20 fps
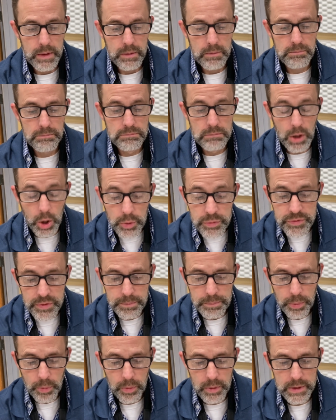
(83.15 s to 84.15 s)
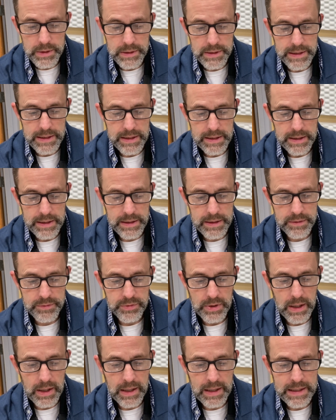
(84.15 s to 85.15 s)
most importantly,
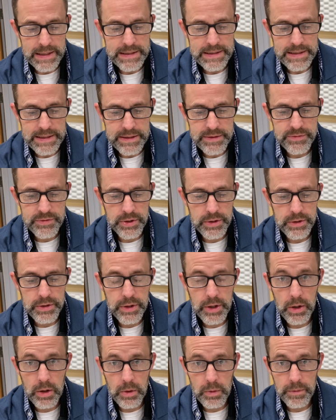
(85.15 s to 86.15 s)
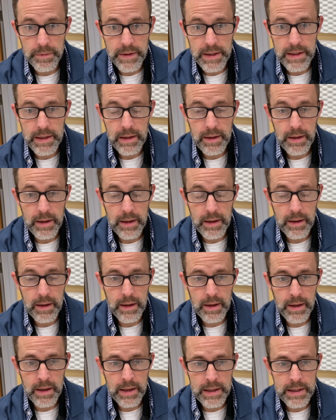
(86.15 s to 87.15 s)
is I need to know that
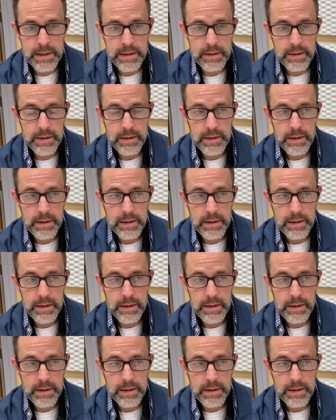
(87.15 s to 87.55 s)
I